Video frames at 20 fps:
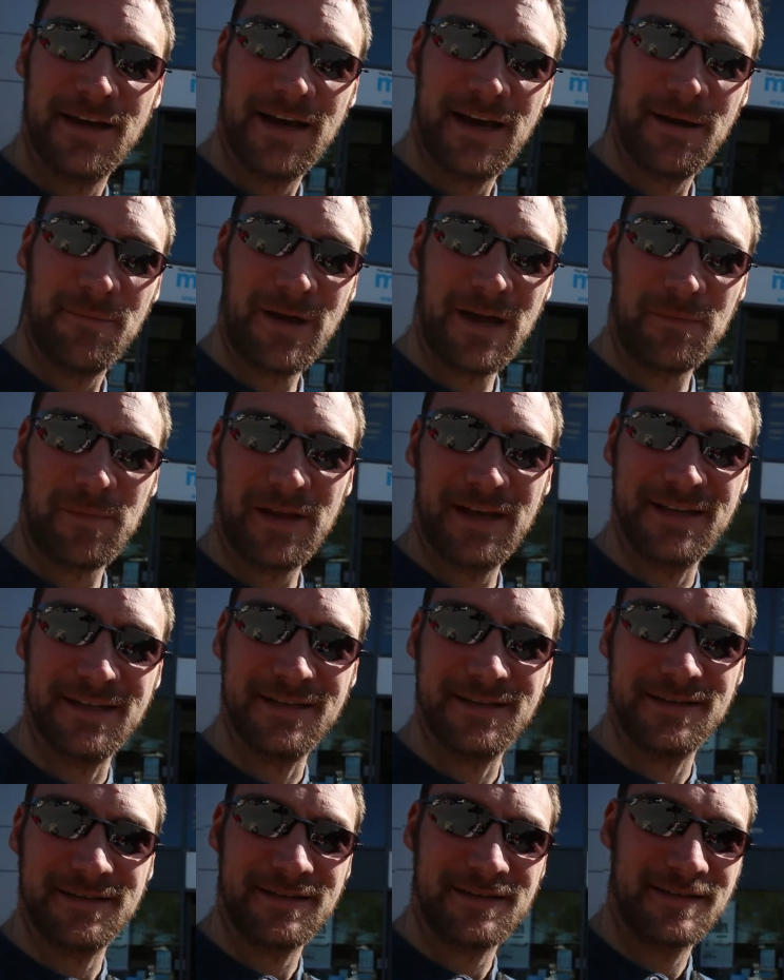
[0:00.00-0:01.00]
at Matt
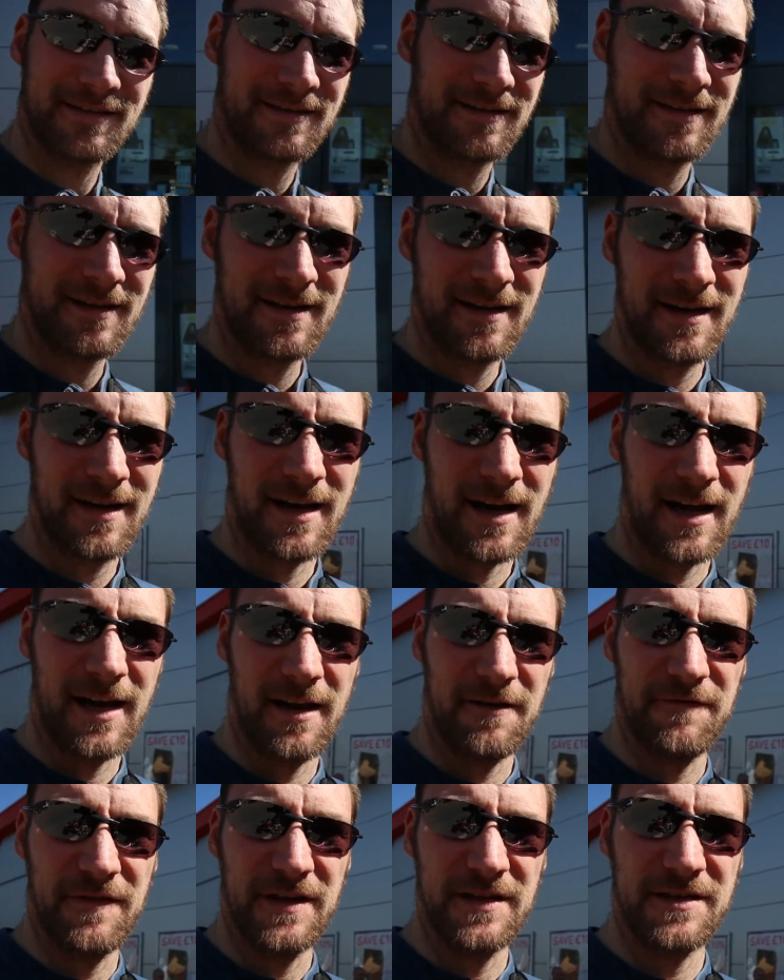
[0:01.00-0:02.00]
Plains. I
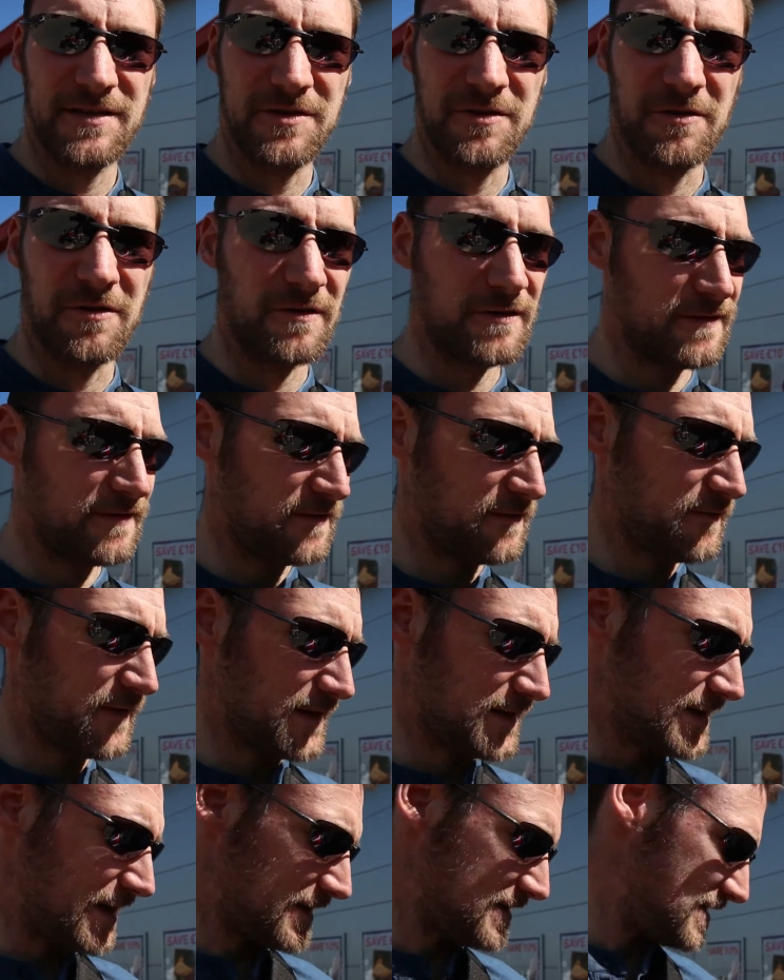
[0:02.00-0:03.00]
love this store, it's
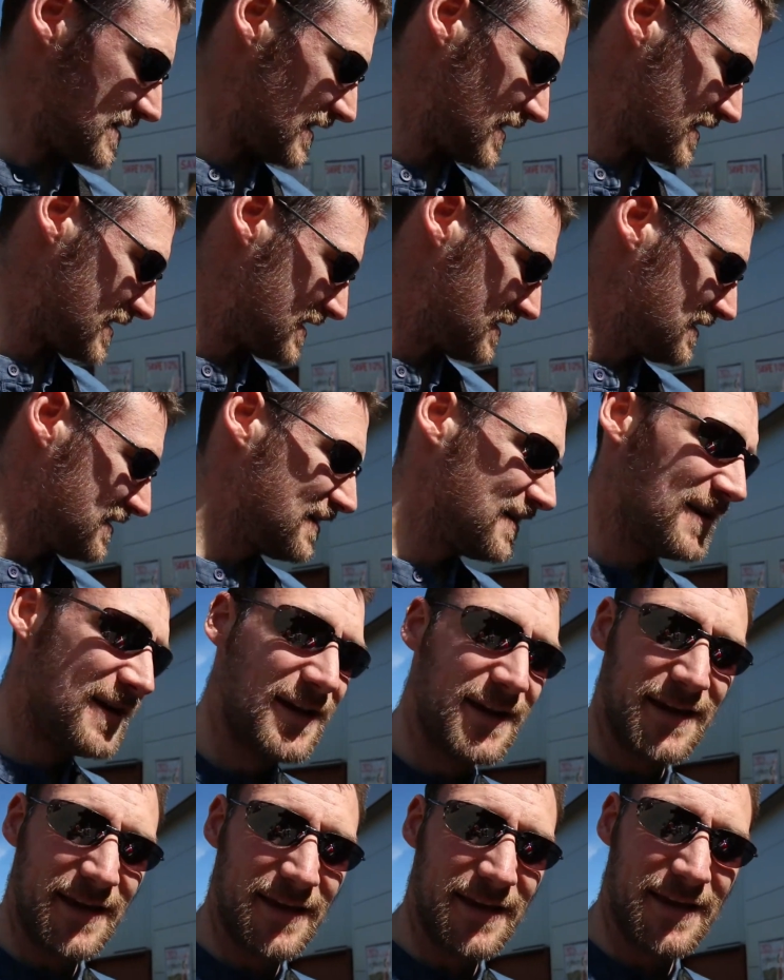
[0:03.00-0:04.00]
fantastic.
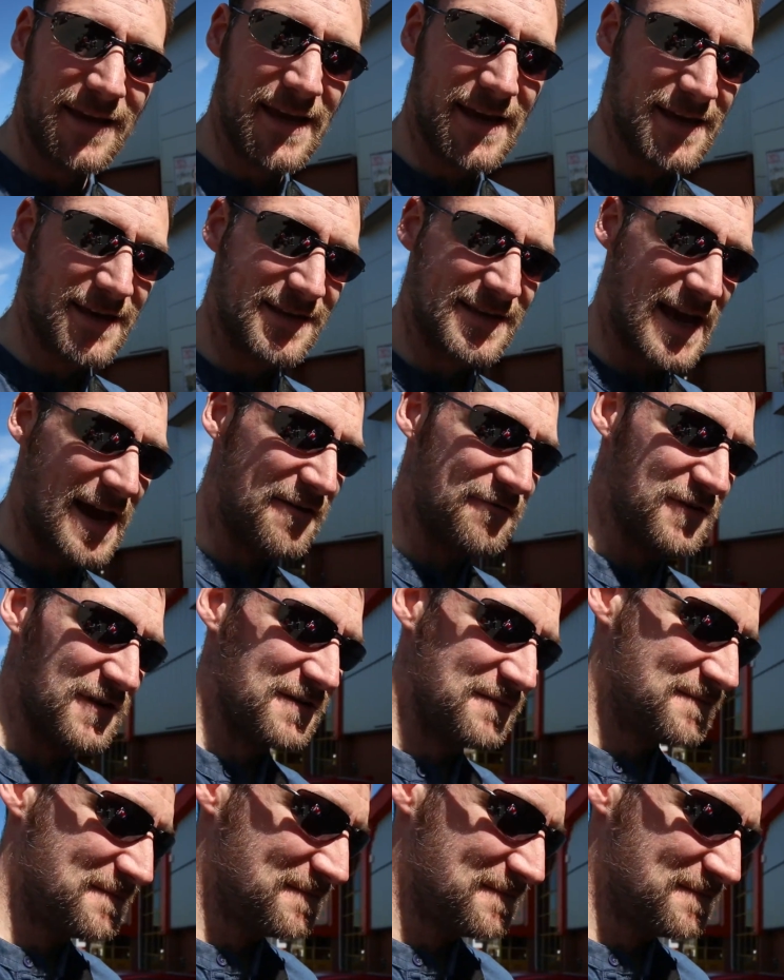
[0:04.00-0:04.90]
Geeks heaven.